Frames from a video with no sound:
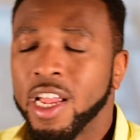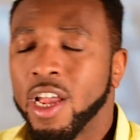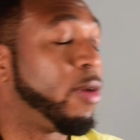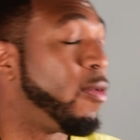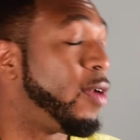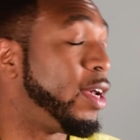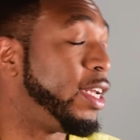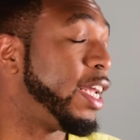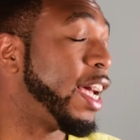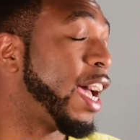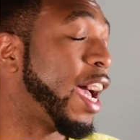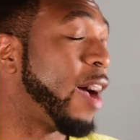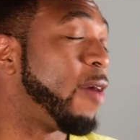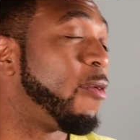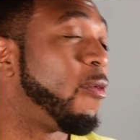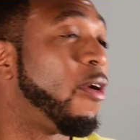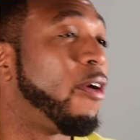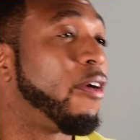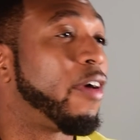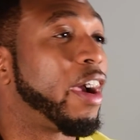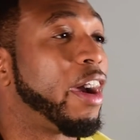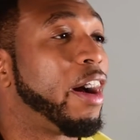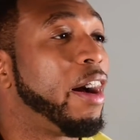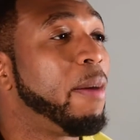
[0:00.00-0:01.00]
One day I
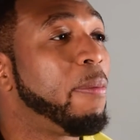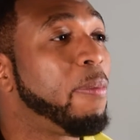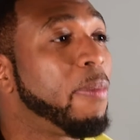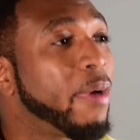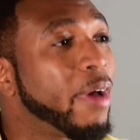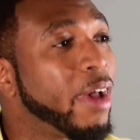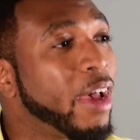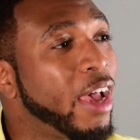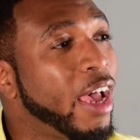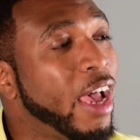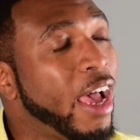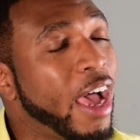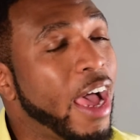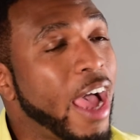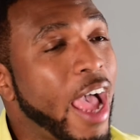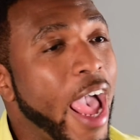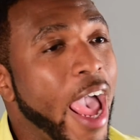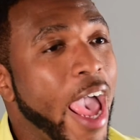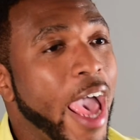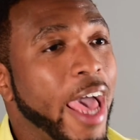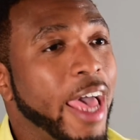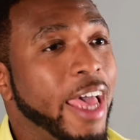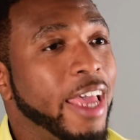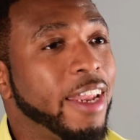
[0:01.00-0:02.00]
woke up
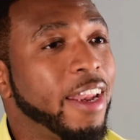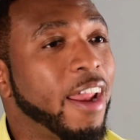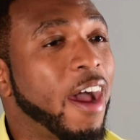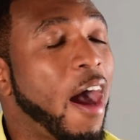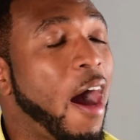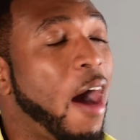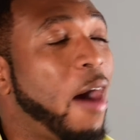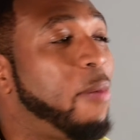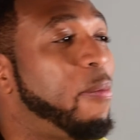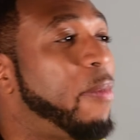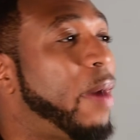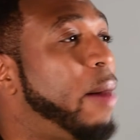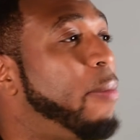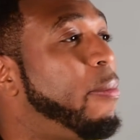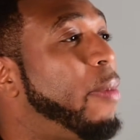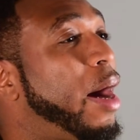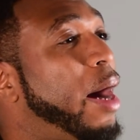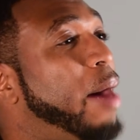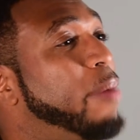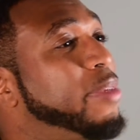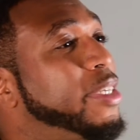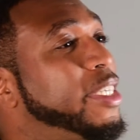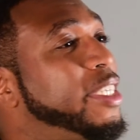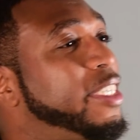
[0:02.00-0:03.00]
and all my
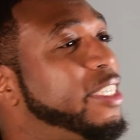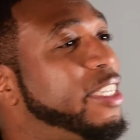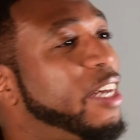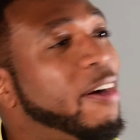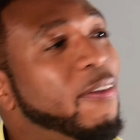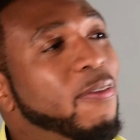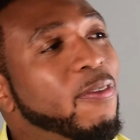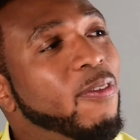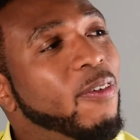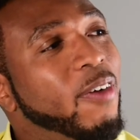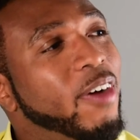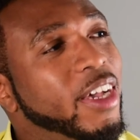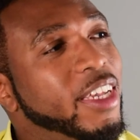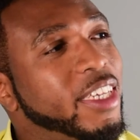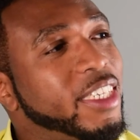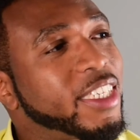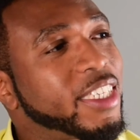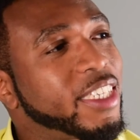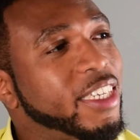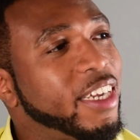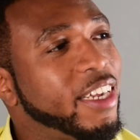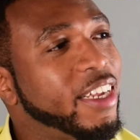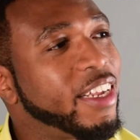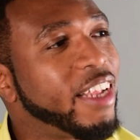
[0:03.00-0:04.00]
mom's stuff
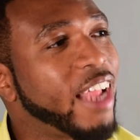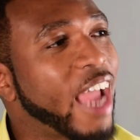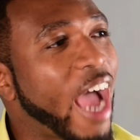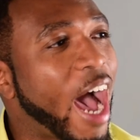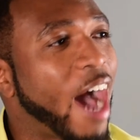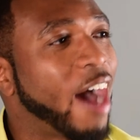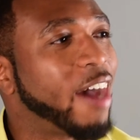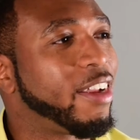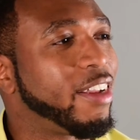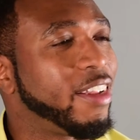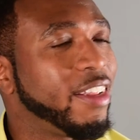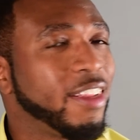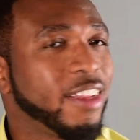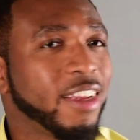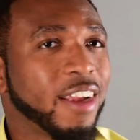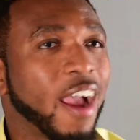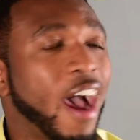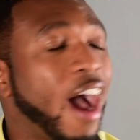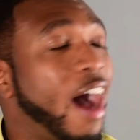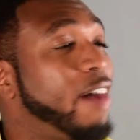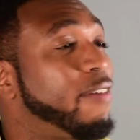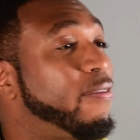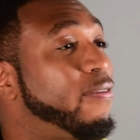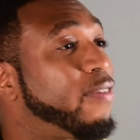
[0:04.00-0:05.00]
was
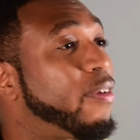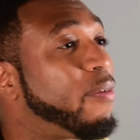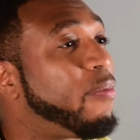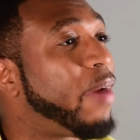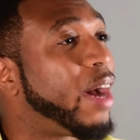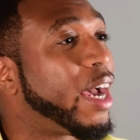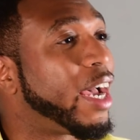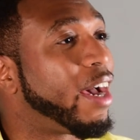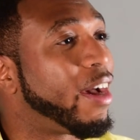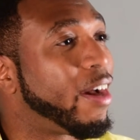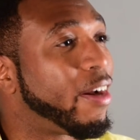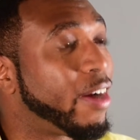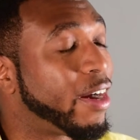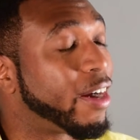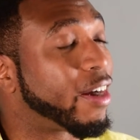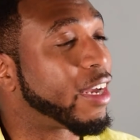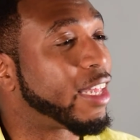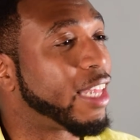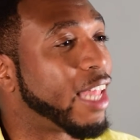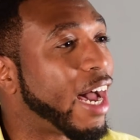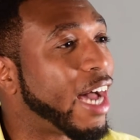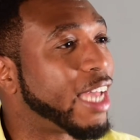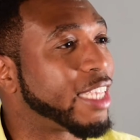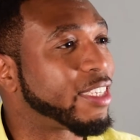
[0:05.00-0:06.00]
gone from her
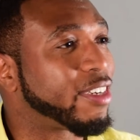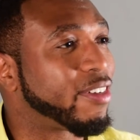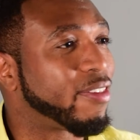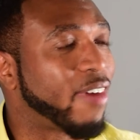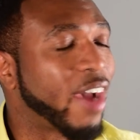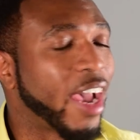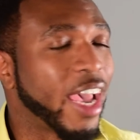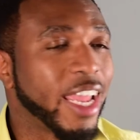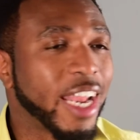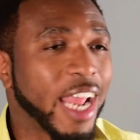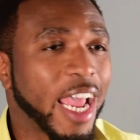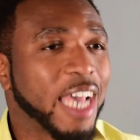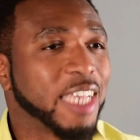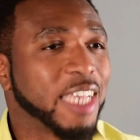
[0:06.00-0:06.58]
closet, right? I